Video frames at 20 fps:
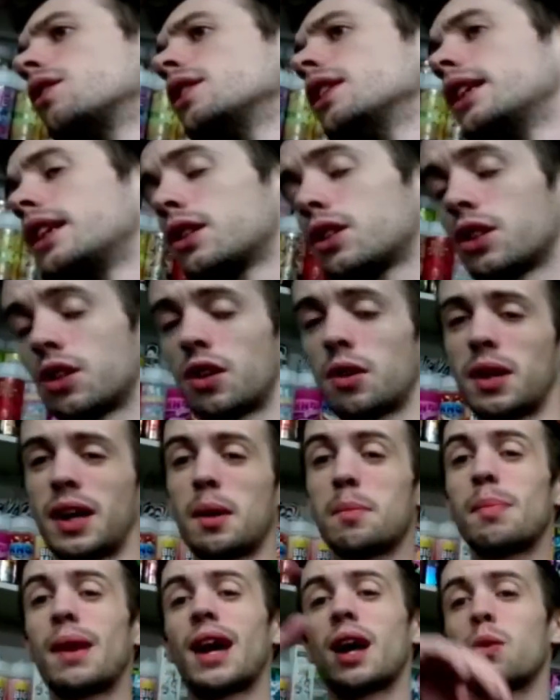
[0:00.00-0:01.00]
so you got like a
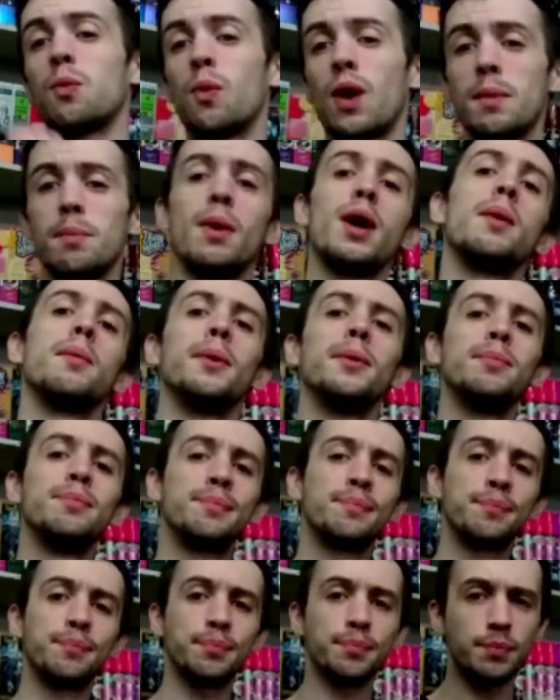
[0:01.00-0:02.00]
black and white marble.
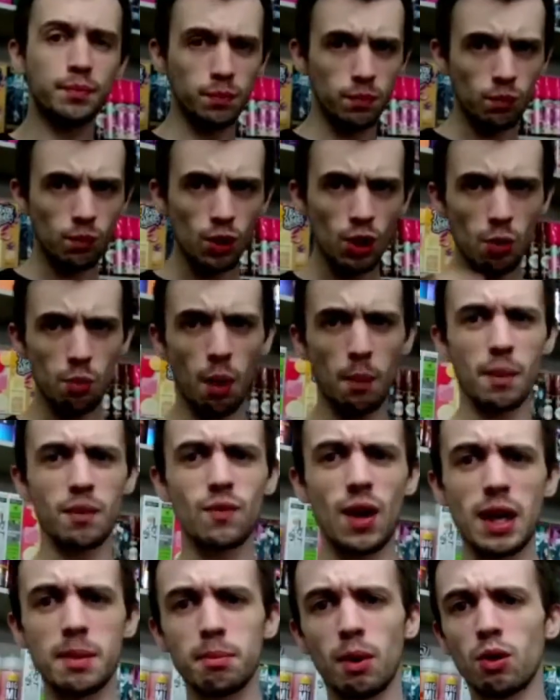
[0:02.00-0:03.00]
One with
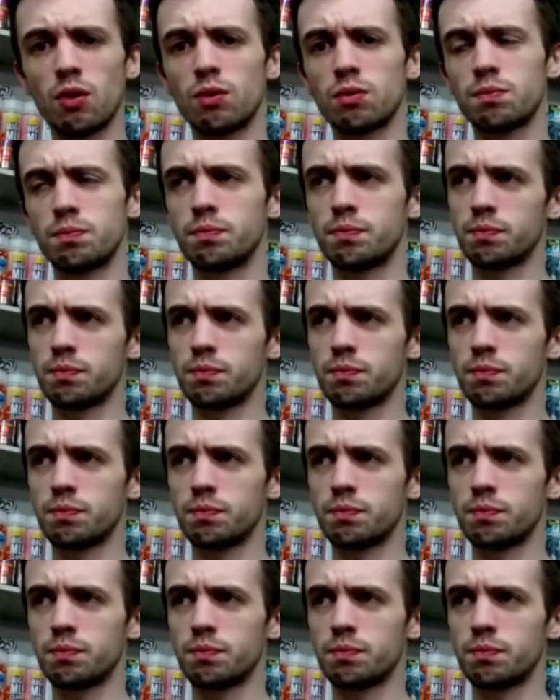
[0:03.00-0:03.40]
rainbow,